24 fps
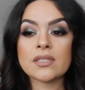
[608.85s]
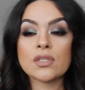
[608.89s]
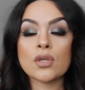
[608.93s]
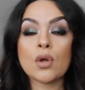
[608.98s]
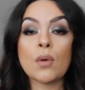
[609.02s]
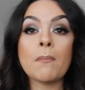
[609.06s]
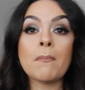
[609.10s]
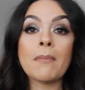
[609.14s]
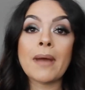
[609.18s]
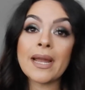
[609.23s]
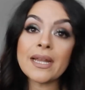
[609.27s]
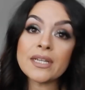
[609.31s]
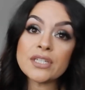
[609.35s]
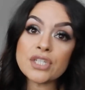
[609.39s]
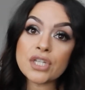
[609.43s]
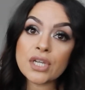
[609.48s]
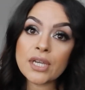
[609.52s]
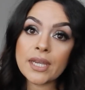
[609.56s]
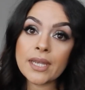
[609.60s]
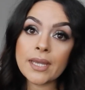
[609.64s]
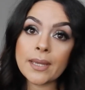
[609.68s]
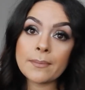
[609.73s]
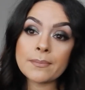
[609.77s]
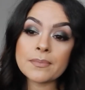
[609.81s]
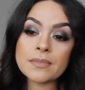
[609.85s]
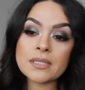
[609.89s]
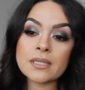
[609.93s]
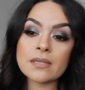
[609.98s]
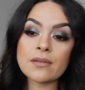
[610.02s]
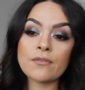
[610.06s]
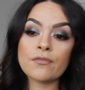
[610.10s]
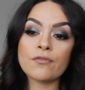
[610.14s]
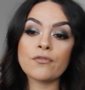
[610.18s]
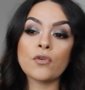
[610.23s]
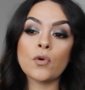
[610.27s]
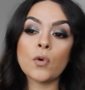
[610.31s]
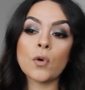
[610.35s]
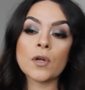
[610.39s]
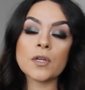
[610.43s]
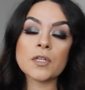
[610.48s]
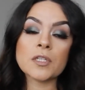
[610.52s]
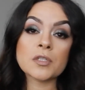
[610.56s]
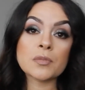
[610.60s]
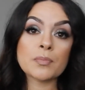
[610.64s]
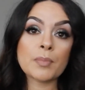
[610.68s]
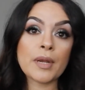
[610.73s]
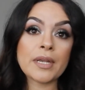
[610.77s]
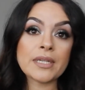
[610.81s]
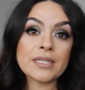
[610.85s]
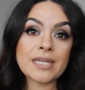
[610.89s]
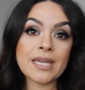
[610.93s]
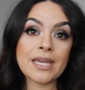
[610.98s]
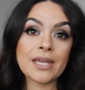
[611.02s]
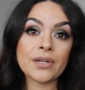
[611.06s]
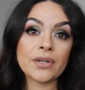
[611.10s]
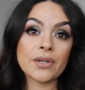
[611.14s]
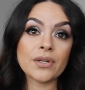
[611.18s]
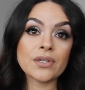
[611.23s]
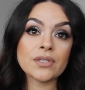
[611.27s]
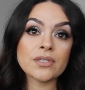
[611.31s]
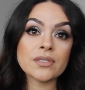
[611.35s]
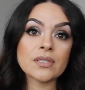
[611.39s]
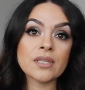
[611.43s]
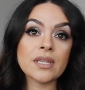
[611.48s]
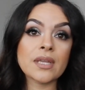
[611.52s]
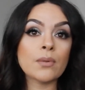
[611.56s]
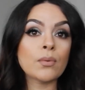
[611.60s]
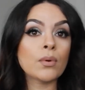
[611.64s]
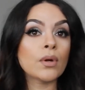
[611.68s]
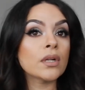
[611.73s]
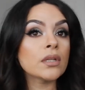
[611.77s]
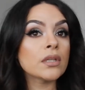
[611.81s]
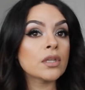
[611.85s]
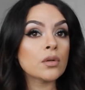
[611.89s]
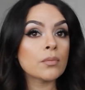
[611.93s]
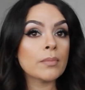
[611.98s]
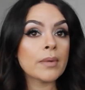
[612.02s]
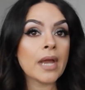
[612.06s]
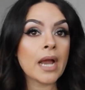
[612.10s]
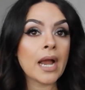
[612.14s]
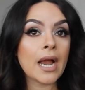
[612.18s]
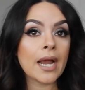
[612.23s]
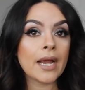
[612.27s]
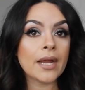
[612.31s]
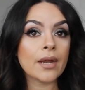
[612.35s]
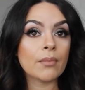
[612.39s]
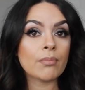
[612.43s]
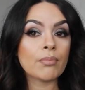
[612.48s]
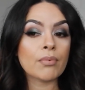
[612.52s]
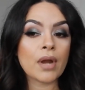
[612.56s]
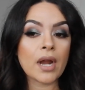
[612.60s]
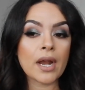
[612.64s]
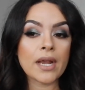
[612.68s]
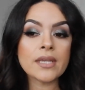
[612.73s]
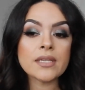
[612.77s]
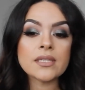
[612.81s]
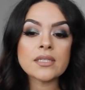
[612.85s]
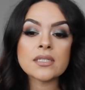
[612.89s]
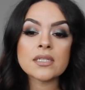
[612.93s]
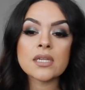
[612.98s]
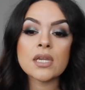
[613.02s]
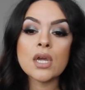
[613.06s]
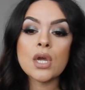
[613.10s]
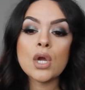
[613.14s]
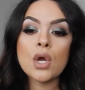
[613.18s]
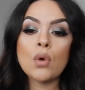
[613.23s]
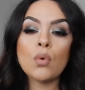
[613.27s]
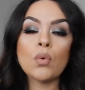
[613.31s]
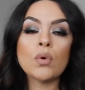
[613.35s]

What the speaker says: So my jams for spray tanners, they were a little bit higher priced,